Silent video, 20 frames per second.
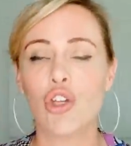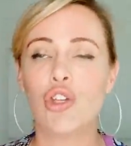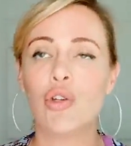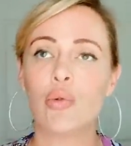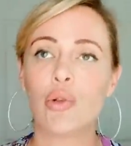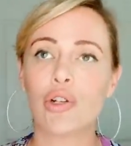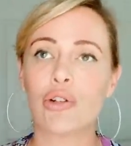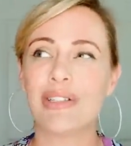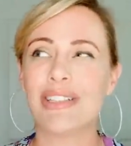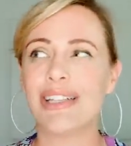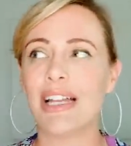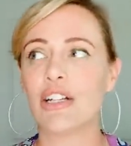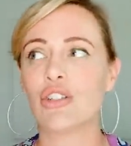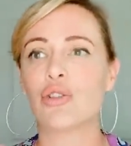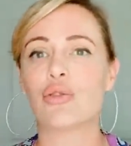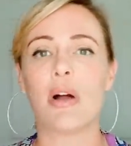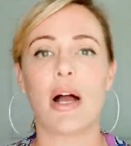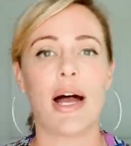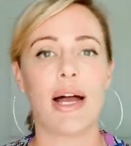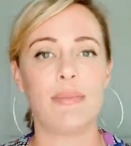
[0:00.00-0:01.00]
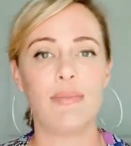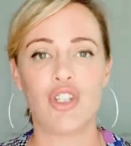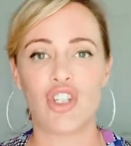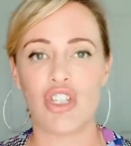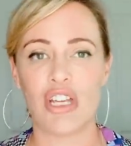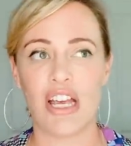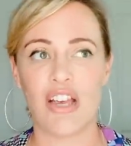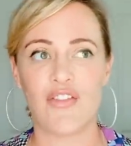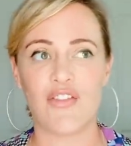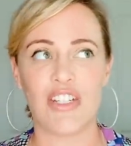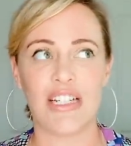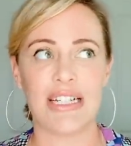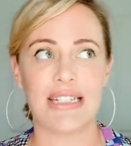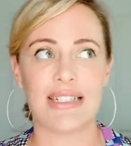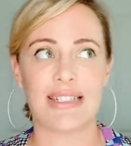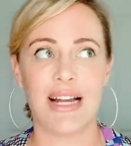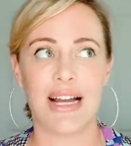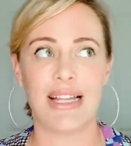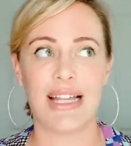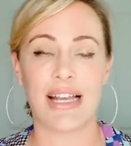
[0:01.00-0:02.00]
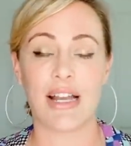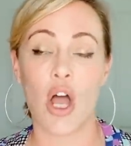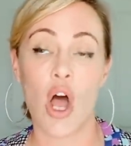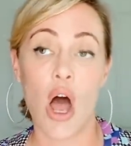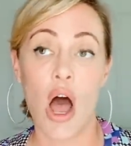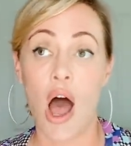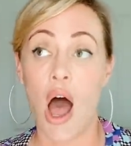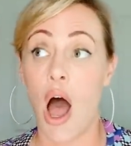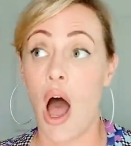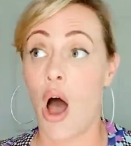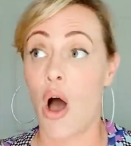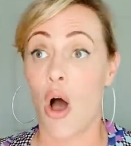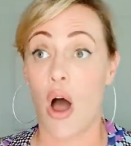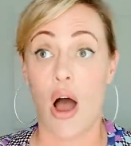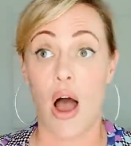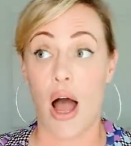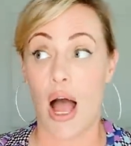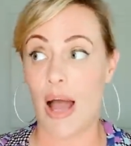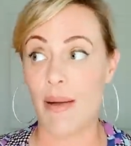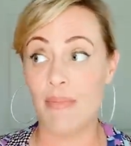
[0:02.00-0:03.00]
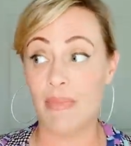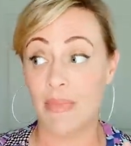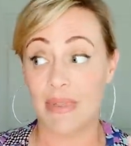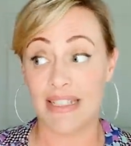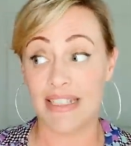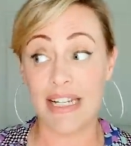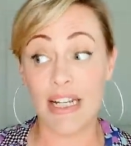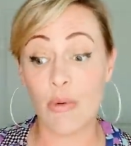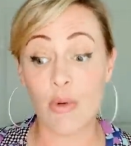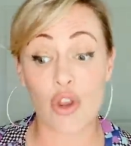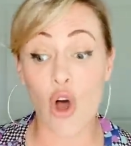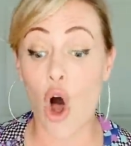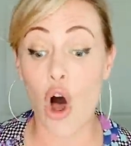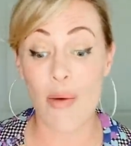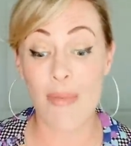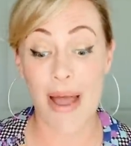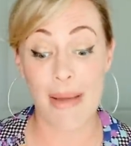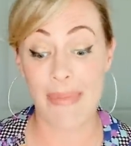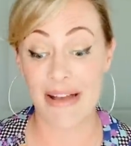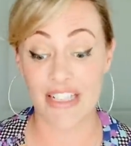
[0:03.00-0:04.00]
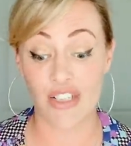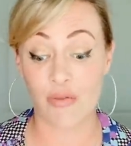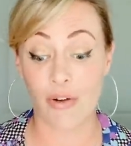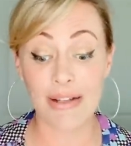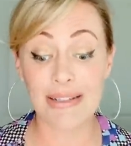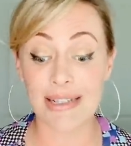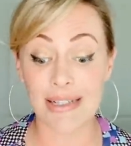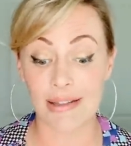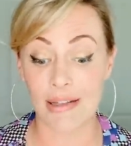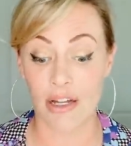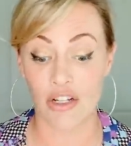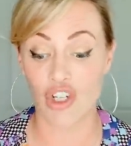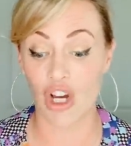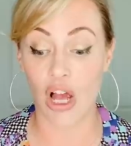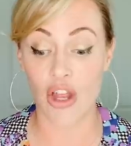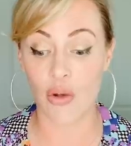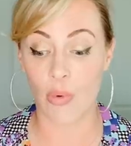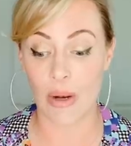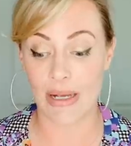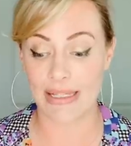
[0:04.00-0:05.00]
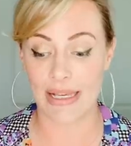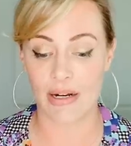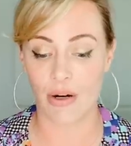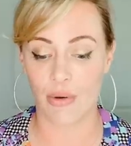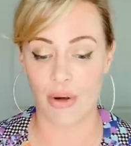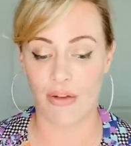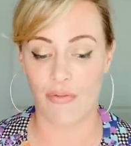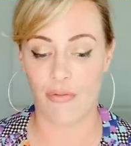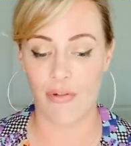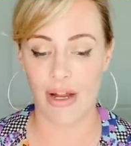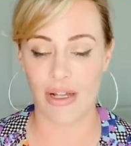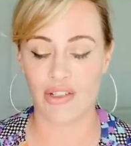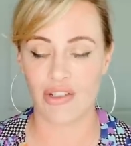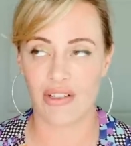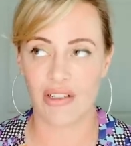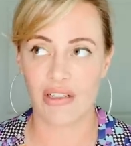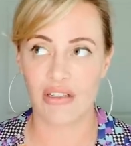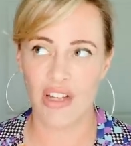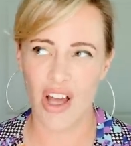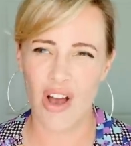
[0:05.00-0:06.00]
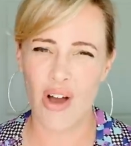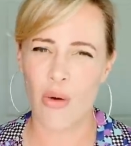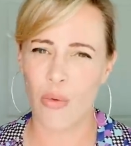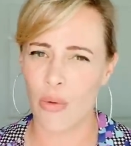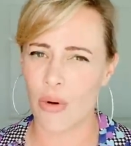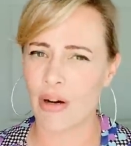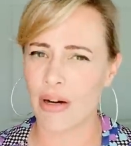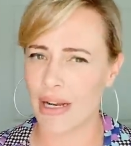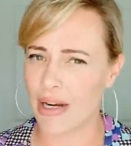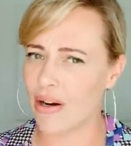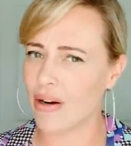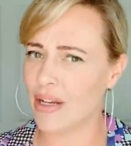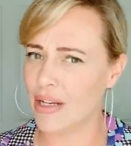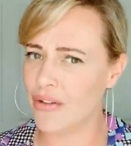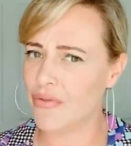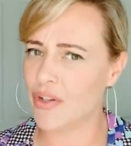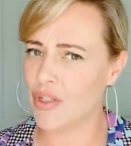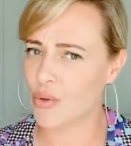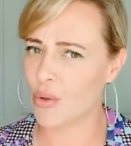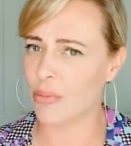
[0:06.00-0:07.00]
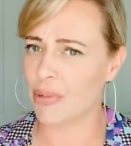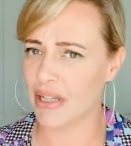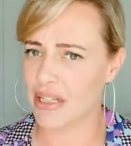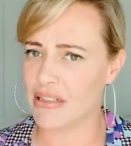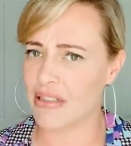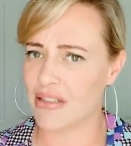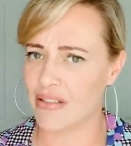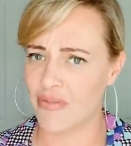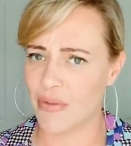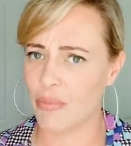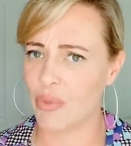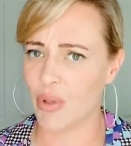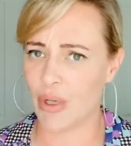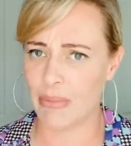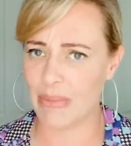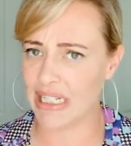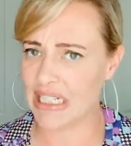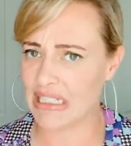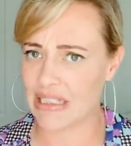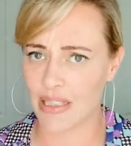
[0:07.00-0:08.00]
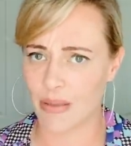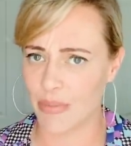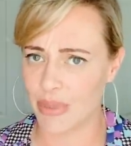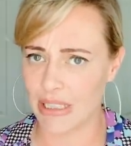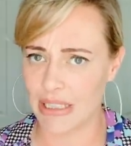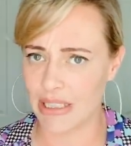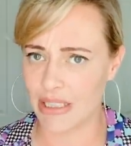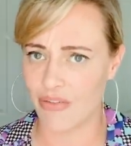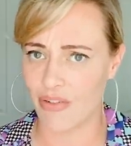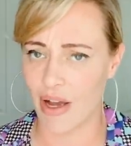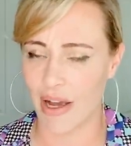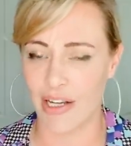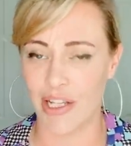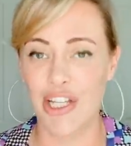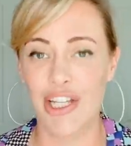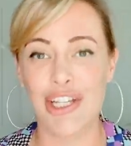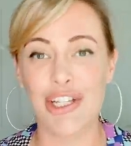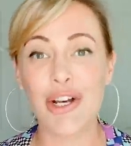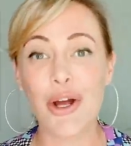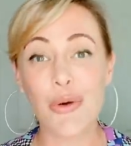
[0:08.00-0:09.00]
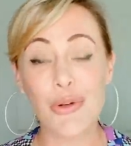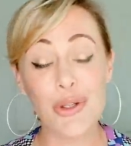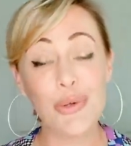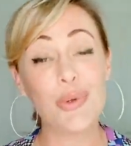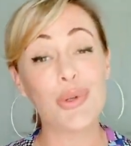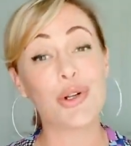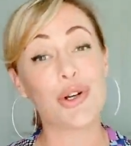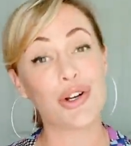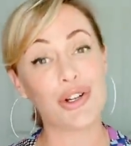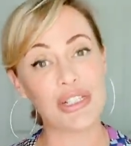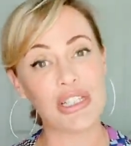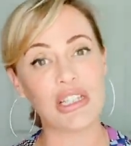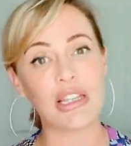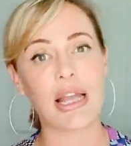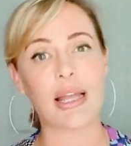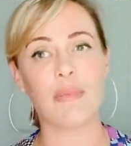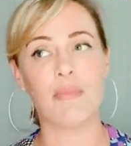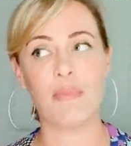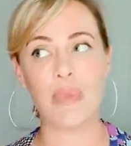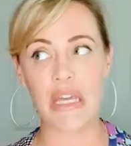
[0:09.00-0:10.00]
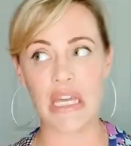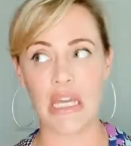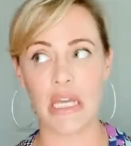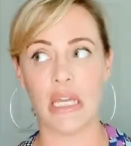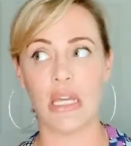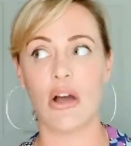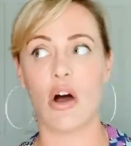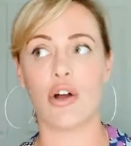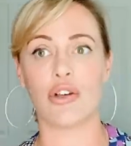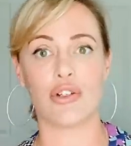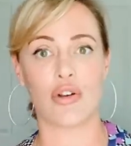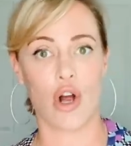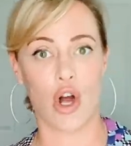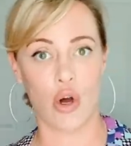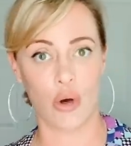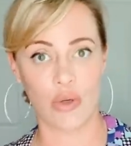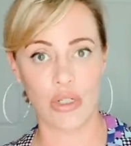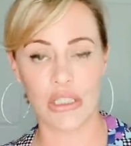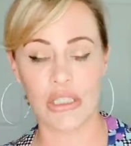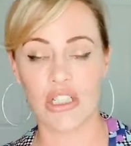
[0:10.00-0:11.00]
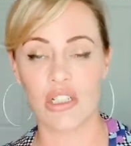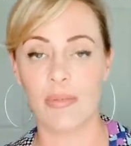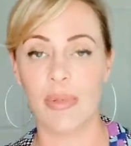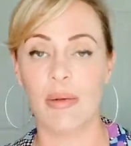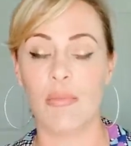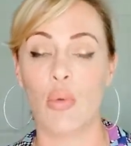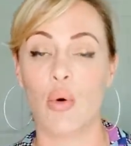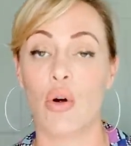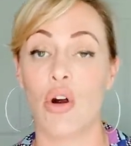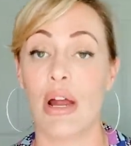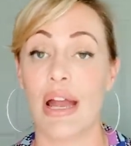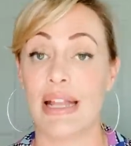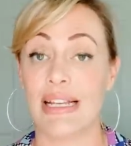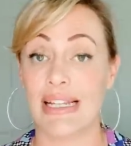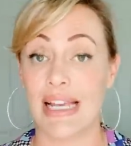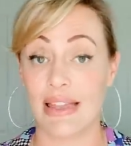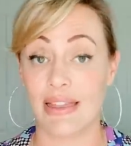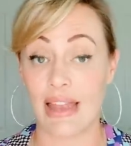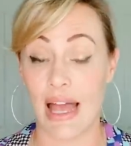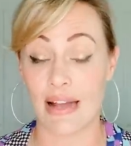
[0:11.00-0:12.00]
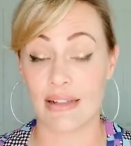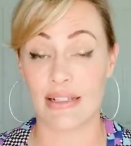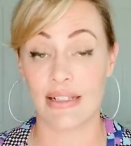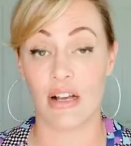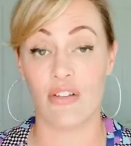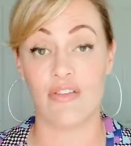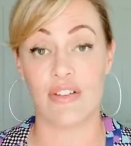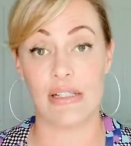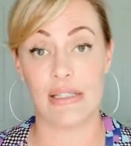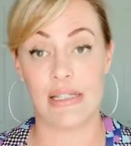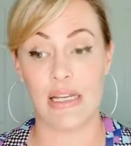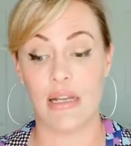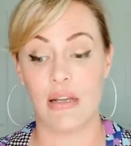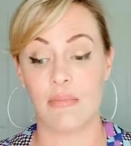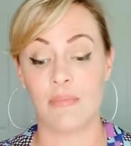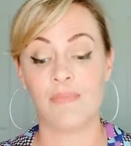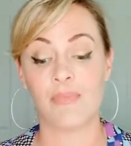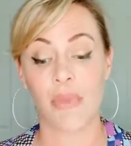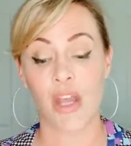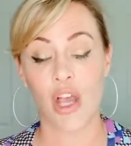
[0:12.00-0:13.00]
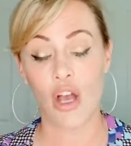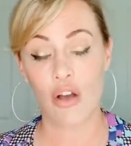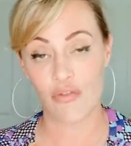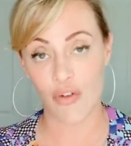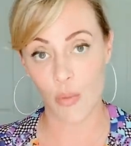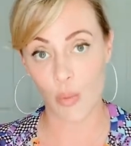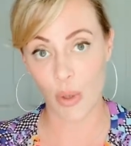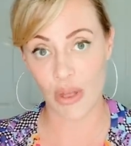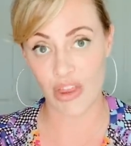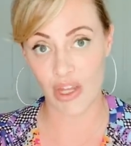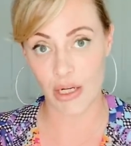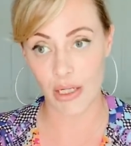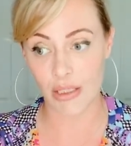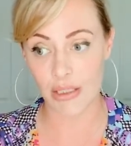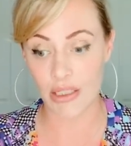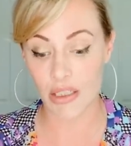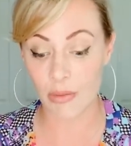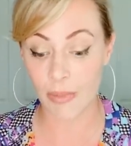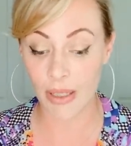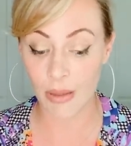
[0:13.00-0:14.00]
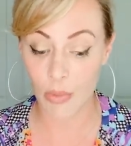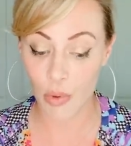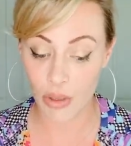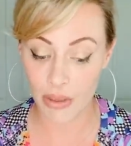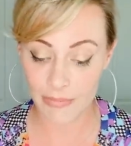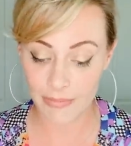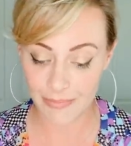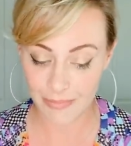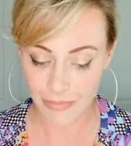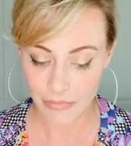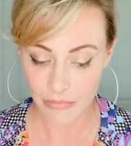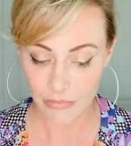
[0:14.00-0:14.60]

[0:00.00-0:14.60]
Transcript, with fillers: you learn that like tribes shift and it's not like, I'm sitting with all my best friends at lunch, otherwise I don't have friends. You're like, no, we're at our individual places of employment. It's completely fine. you know, you learn to like be on your own a little bit more and get that self-esteem from within a little bit more.